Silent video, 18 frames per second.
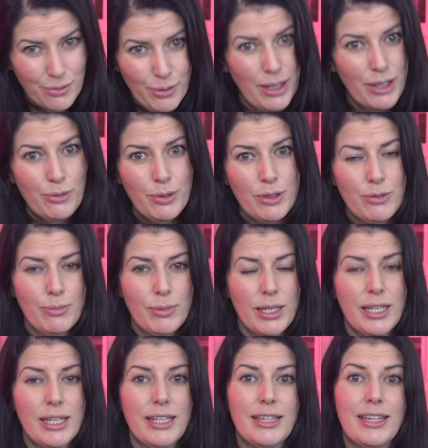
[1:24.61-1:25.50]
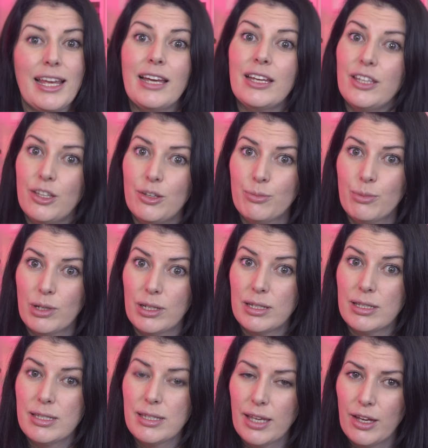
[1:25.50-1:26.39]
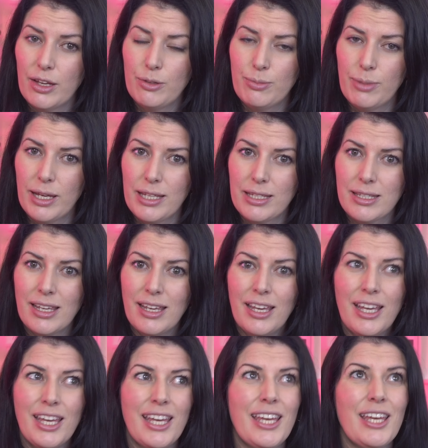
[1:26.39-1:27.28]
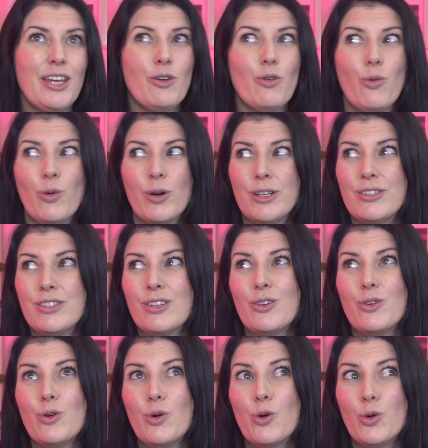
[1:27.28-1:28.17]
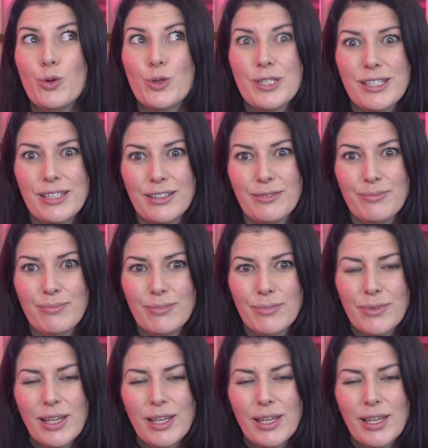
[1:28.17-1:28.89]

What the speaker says: well with me in that humongous code base. It was awesome.